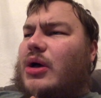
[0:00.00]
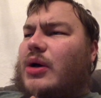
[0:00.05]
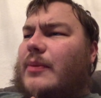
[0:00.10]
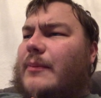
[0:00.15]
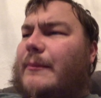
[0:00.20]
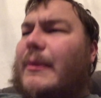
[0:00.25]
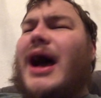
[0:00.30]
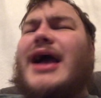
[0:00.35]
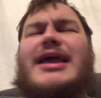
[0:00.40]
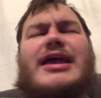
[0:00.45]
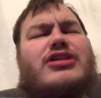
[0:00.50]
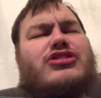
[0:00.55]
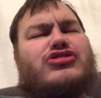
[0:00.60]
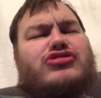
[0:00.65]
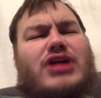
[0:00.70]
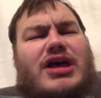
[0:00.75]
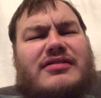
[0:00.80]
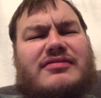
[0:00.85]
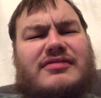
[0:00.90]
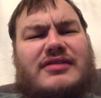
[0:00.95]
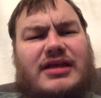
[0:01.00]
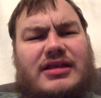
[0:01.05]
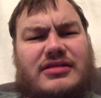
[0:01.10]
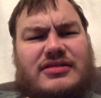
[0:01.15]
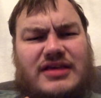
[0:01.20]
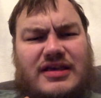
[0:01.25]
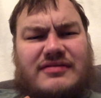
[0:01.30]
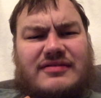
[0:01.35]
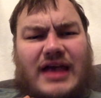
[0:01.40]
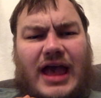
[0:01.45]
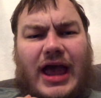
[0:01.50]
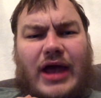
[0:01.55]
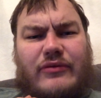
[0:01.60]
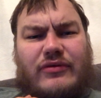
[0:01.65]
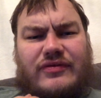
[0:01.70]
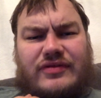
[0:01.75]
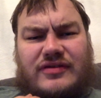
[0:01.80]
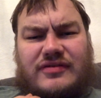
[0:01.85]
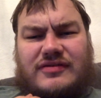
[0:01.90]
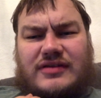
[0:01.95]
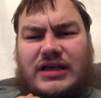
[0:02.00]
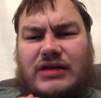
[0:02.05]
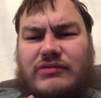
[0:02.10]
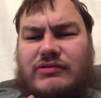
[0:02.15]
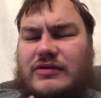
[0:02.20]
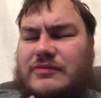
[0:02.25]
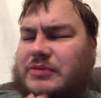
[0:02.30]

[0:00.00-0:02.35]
my interest in this era of the series.